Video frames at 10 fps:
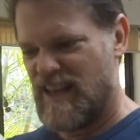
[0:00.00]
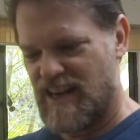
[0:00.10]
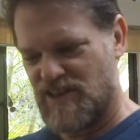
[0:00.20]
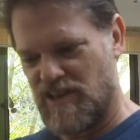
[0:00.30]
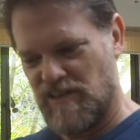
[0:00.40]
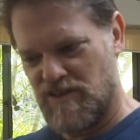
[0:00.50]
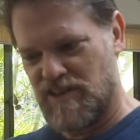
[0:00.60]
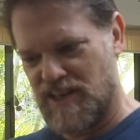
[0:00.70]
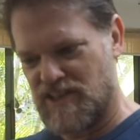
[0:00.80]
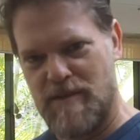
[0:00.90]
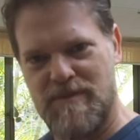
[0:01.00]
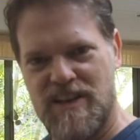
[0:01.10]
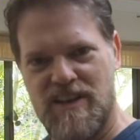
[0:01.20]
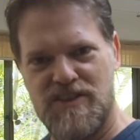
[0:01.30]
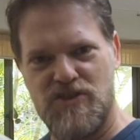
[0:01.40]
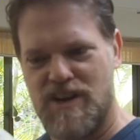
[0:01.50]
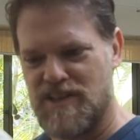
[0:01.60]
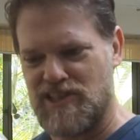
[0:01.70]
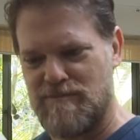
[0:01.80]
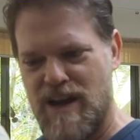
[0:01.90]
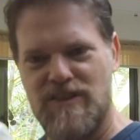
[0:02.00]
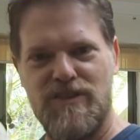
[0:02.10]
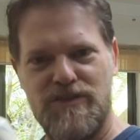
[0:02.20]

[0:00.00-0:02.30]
That actually looks like something I'd try and smuggle